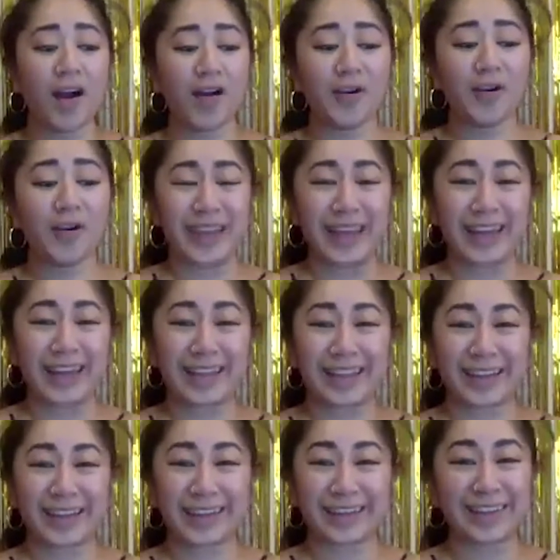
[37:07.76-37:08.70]
Oh, thank
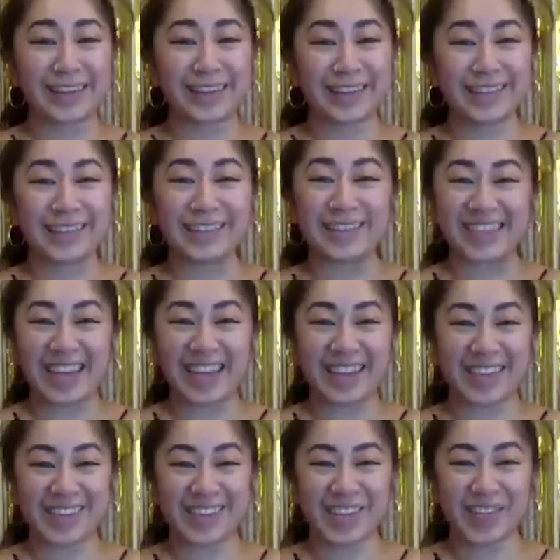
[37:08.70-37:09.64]
you. Thank
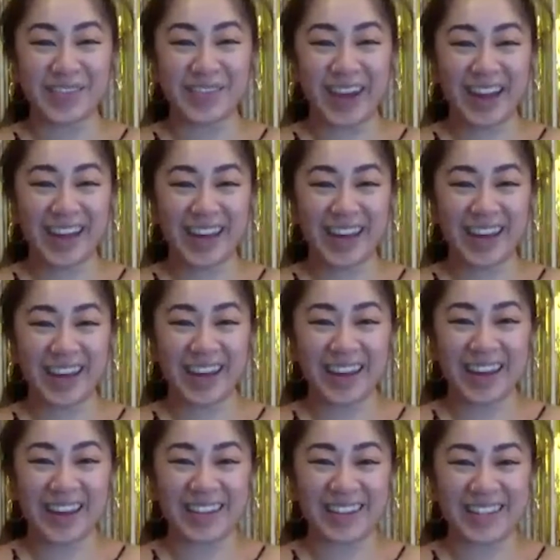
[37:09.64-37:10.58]
you so
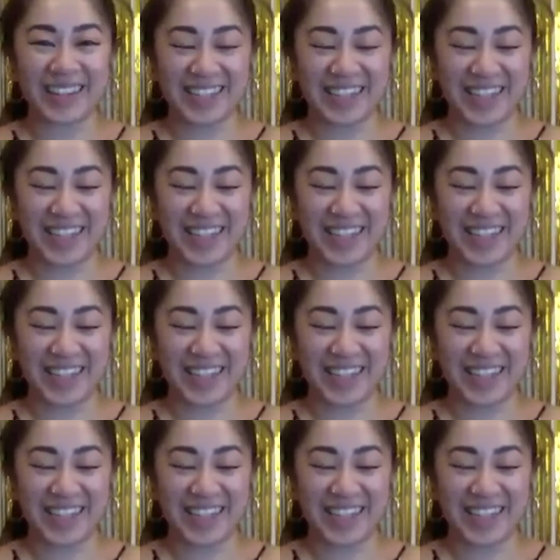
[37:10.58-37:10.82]
much.